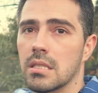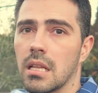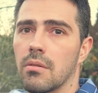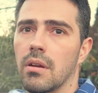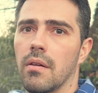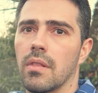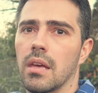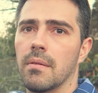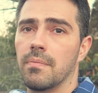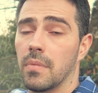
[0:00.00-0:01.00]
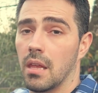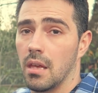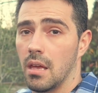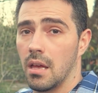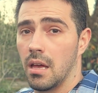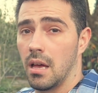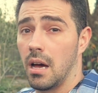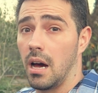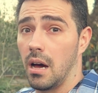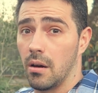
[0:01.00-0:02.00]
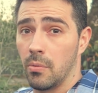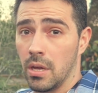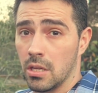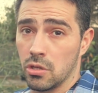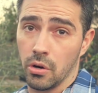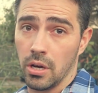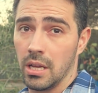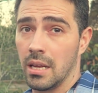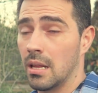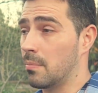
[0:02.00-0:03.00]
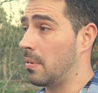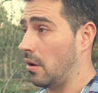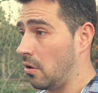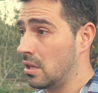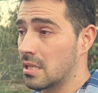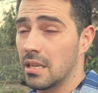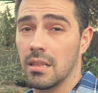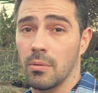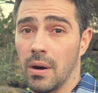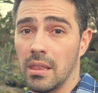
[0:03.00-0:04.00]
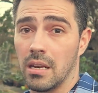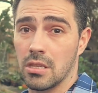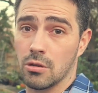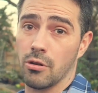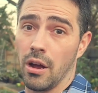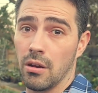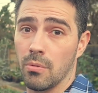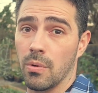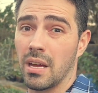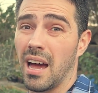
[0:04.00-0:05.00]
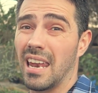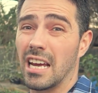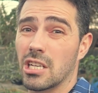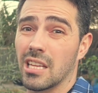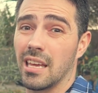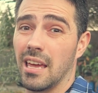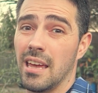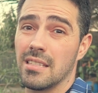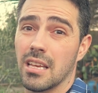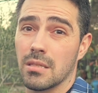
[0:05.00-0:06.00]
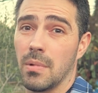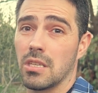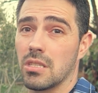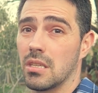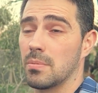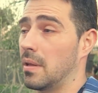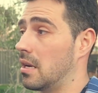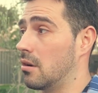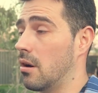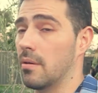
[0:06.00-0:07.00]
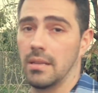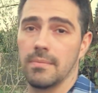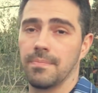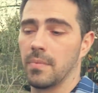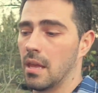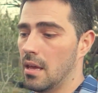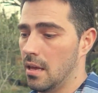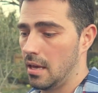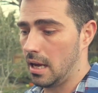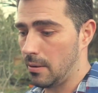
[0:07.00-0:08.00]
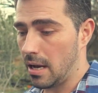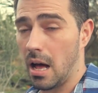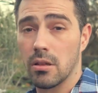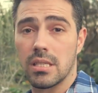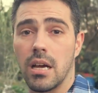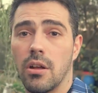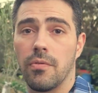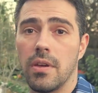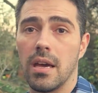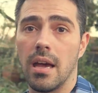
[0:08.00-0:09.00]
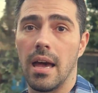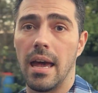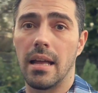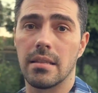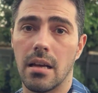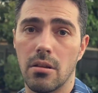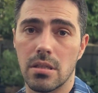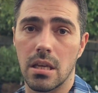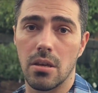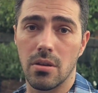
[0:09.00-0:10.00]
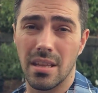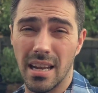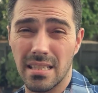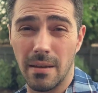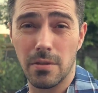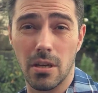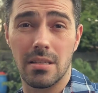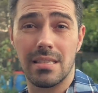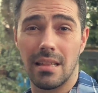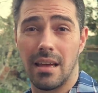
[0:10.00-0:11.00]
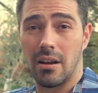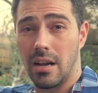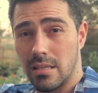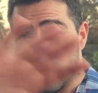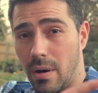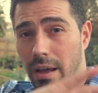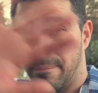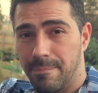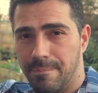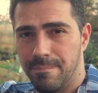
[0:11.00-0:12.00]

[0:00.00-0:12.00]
Celery over there. We enjoy eating it, but honestly, the way that it's grown, we can't actually eat as much as it's bloody growing. Anyway, I'll sign off here, and I'll see you in the next episode. See you later, guys. Bye.